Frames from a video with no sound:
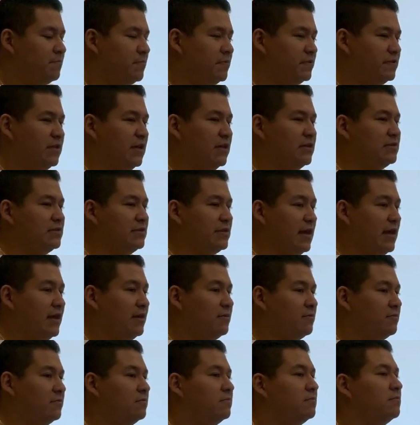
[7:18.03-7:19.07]
Besides
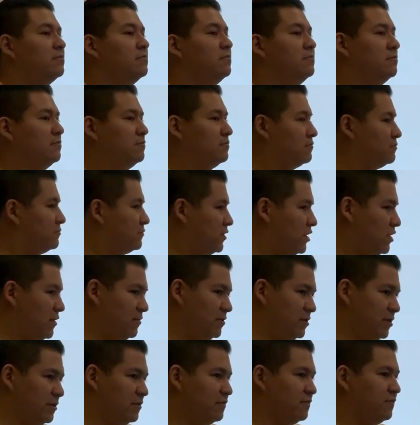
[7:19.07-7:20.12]
that,
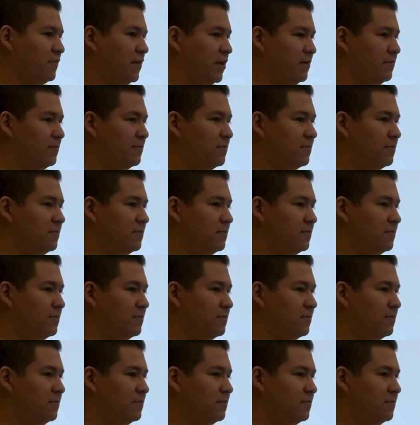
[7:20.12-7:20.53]
everything is fine.